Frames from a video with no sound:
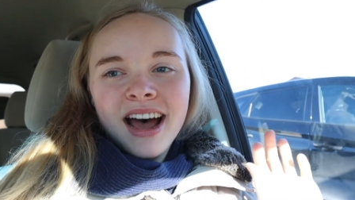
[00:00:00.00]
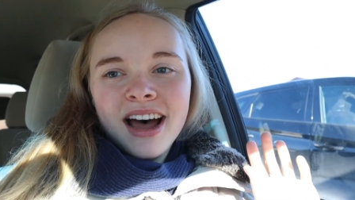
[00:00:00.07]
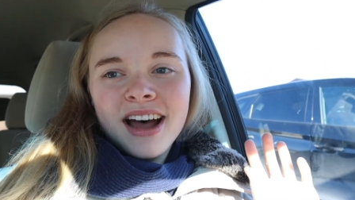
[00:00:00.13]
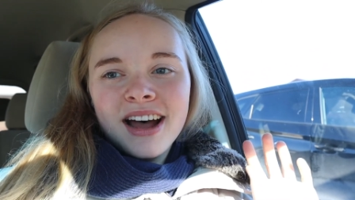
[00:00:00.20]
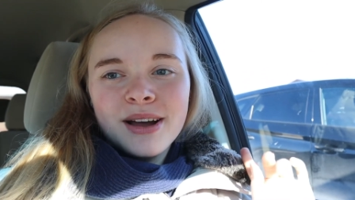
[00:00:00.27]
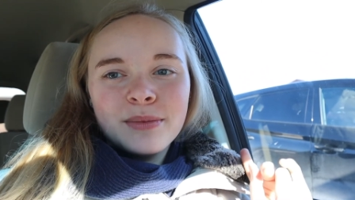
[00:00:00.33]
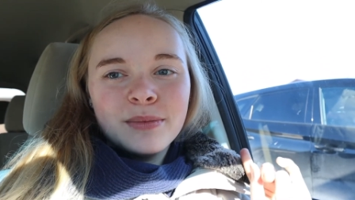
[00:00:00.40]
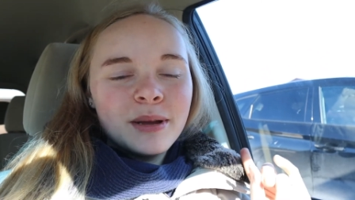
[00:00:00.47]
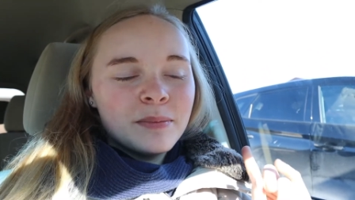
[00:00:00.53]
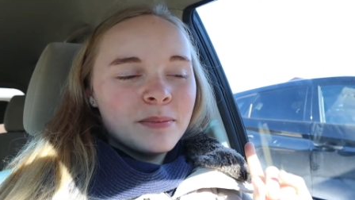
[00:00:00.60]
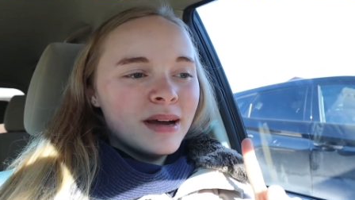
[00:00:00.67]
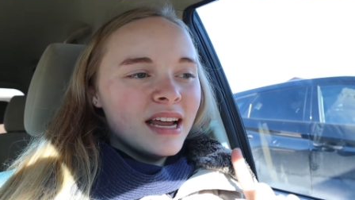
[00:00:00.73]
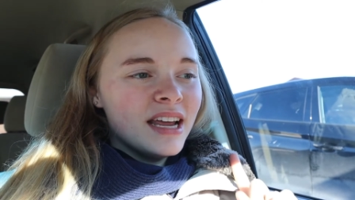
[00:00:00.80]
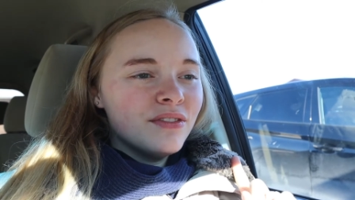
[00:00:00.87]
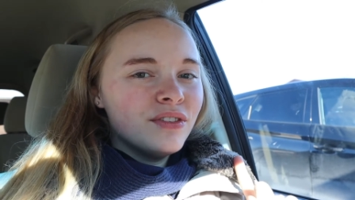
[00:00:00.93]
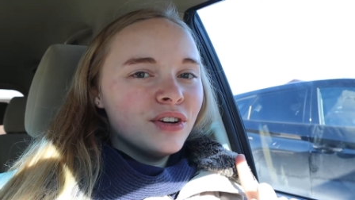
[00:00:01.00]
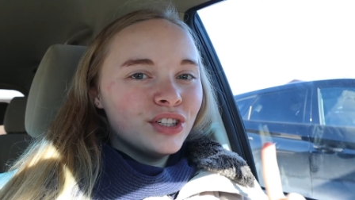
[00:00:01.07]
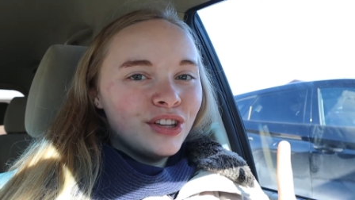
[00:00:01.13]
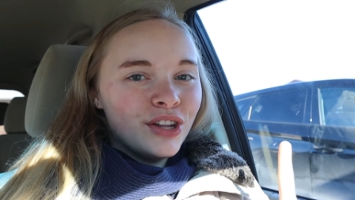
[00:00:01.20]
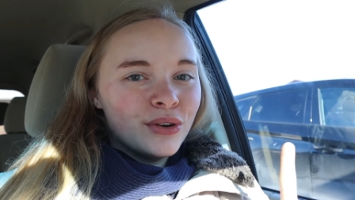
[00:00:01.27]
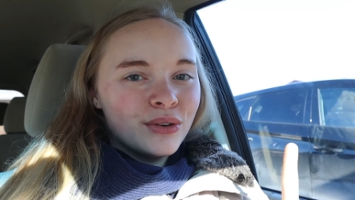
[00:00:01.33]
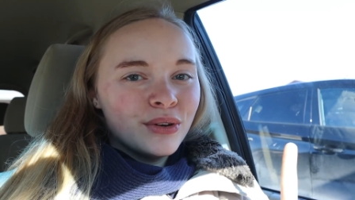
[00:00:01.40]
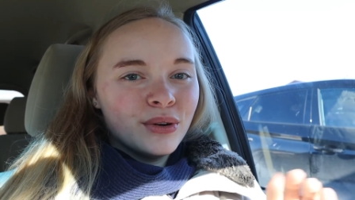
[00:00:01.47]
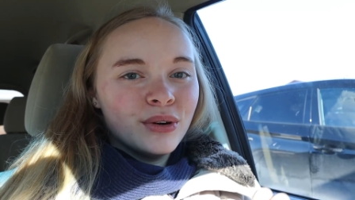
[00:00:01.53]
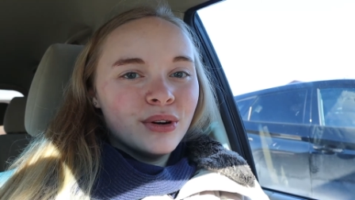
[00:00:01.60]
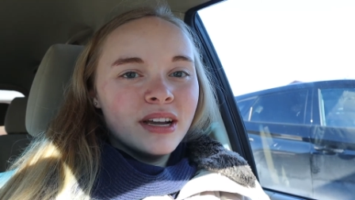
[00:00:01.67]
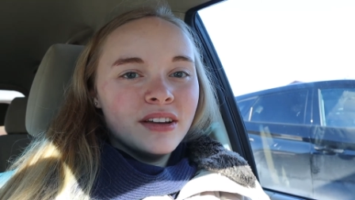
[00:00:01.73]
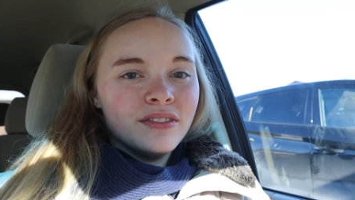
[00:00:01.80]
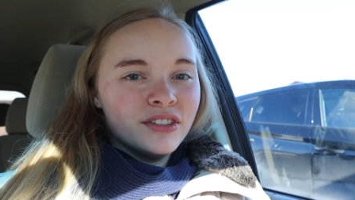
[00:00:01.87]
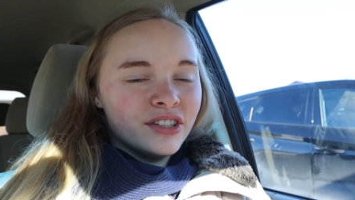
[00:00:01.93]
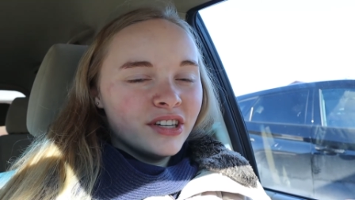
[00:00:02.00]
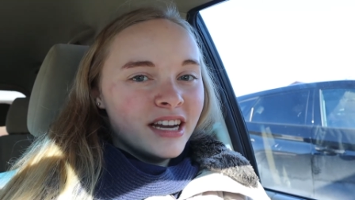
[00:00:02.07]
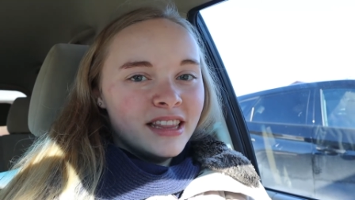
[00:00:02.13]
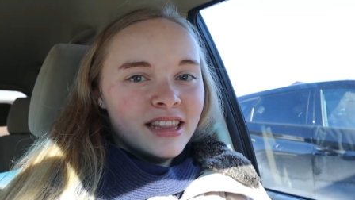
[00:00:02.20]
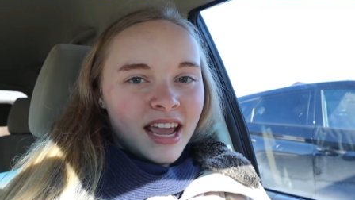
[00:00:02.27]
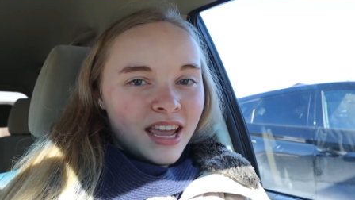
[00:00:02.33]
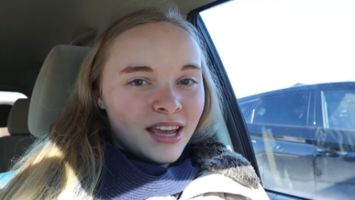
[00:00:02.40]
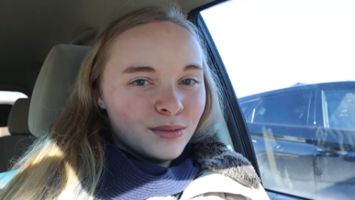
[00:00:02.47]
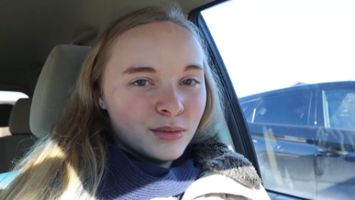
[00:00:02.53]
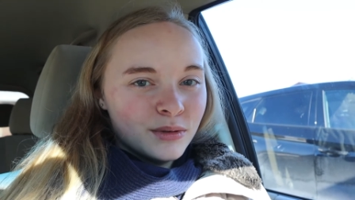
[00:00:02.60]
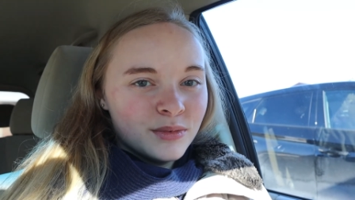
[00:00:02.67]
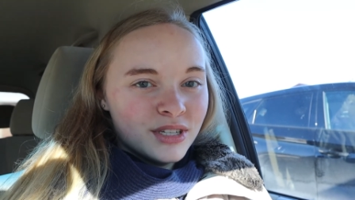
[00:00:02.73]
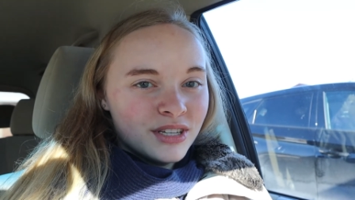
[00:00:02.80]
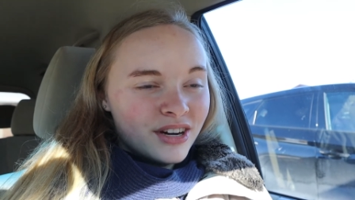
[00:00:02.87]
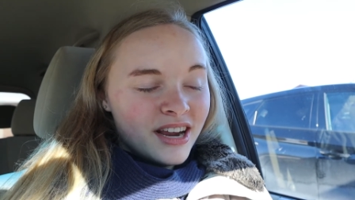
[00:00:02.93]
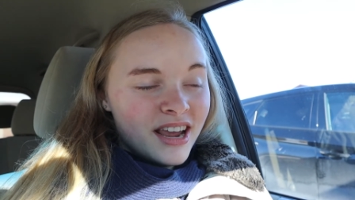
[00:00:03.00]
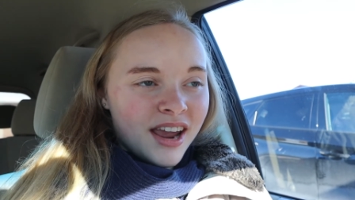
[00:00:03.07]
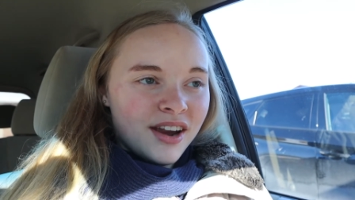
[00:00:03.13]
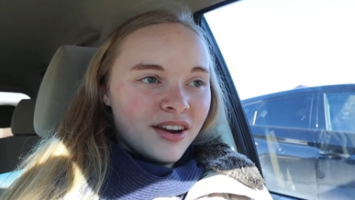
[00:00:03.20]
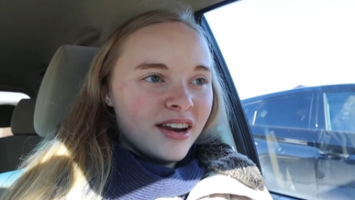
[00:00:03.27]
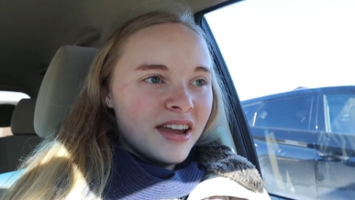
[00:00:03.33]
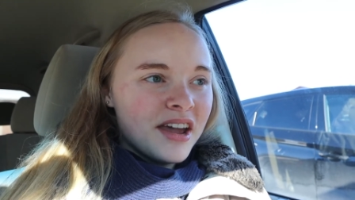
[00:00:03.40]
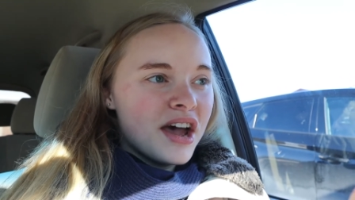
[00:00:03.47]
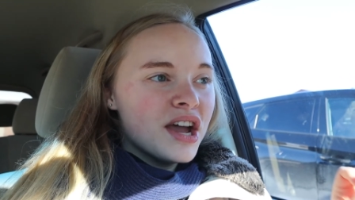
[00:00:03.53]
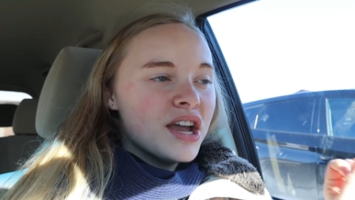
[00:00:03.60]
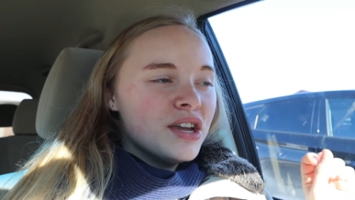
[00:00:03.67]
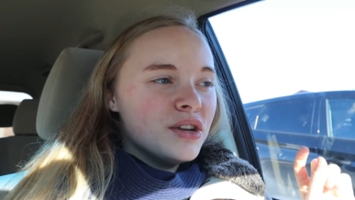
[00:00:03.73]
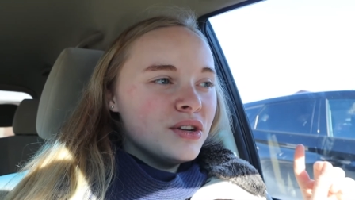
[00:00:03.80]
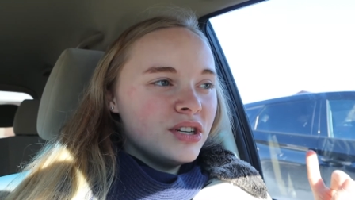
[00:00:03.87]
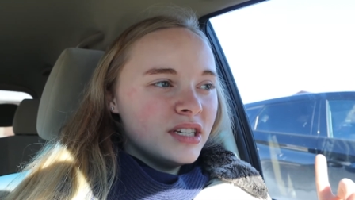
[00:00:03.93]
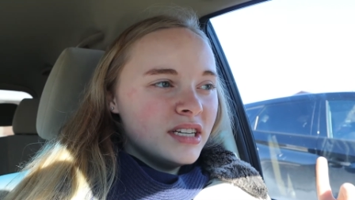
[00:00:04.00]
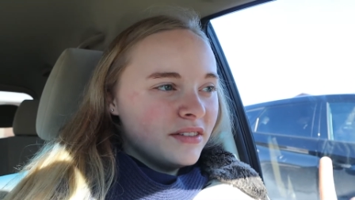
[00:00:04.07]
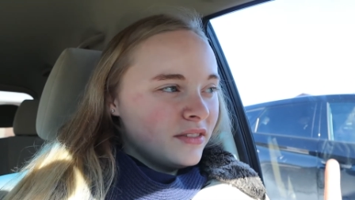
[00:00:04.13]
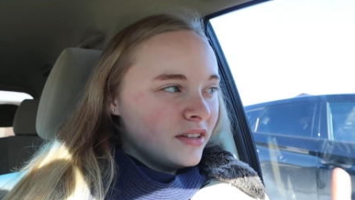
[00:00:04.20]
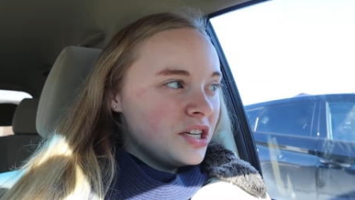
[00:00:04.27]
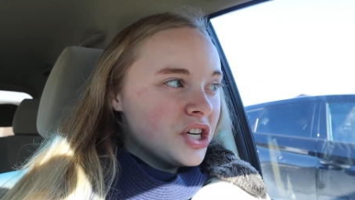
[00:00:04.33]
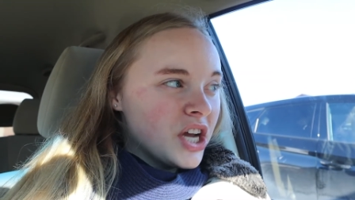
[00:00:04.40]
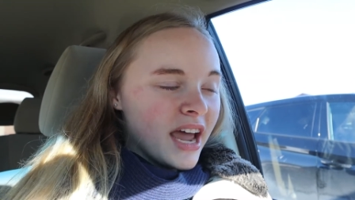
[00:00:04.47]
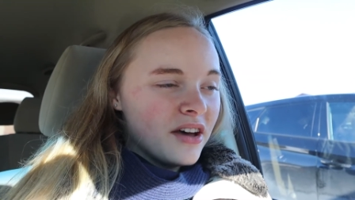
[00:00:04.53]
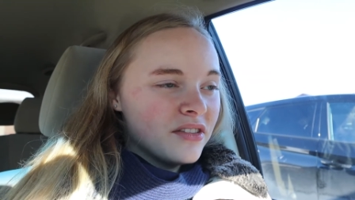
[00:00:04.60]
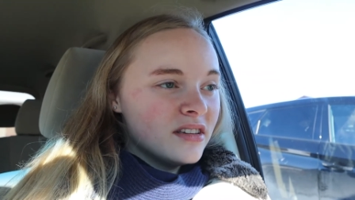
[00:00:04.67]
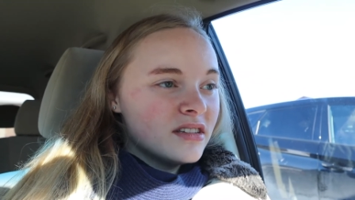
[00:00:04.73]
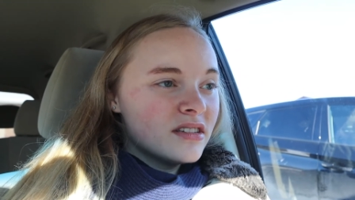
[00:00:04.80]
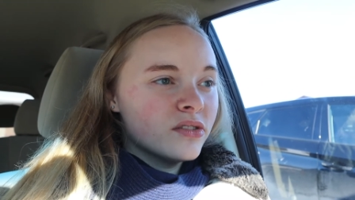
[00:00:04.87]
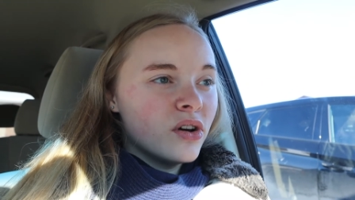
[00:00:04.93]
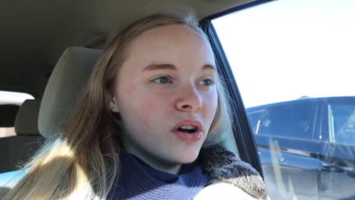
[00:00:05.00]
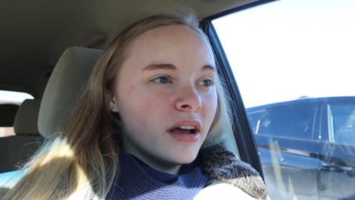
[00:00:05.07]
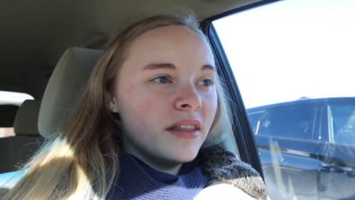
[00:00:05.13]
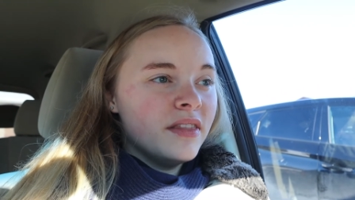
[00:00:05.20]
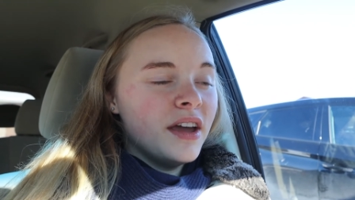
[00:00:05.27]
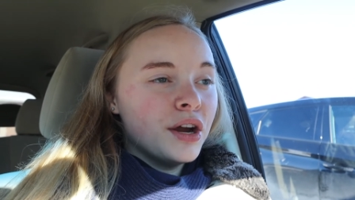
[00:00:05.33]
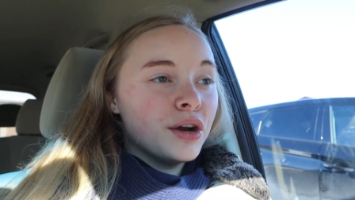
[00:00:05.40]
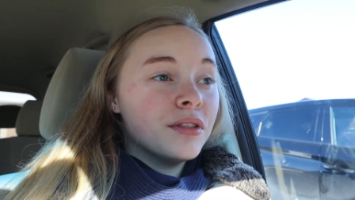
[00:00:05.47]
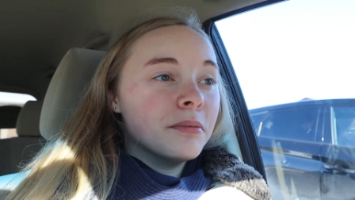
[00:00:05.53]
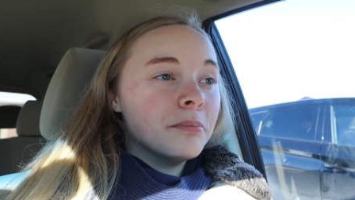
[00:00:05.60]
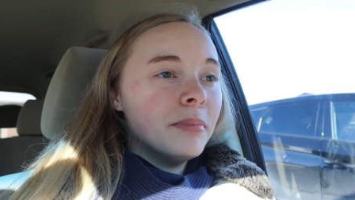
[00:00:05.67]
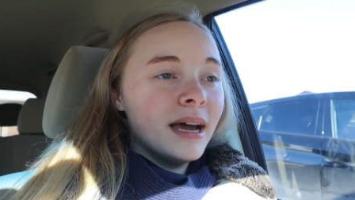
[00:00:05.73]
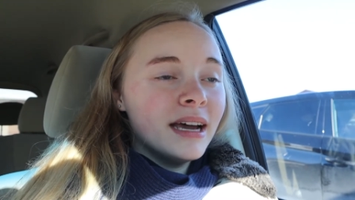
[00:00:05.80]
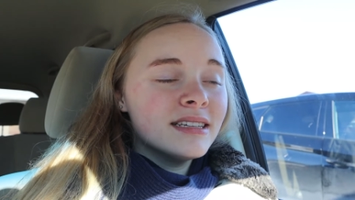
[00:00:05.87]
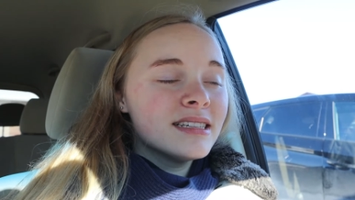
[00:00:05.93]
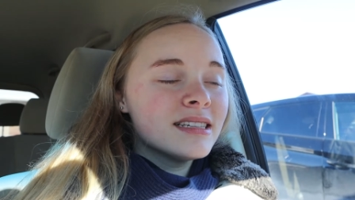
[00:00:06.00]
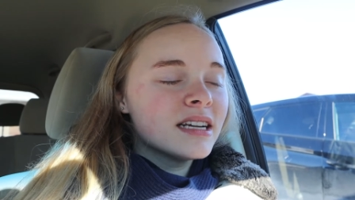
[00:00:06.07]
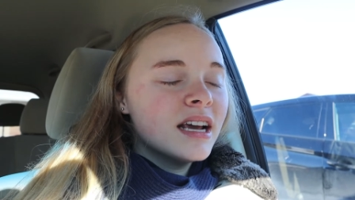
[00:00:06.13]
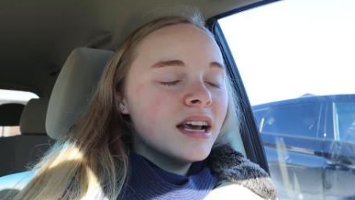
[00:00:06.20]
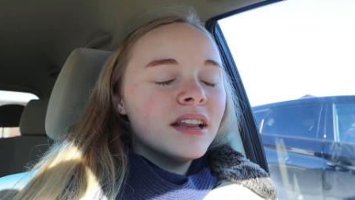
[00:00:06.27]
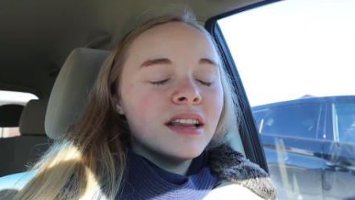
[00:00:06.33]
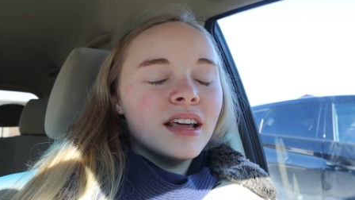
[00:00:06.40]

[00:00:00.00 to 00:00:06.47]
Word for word: Um, but if you're local, if you're in the Hannibal, Missouri area, you should definitely check out the salon. They are the best.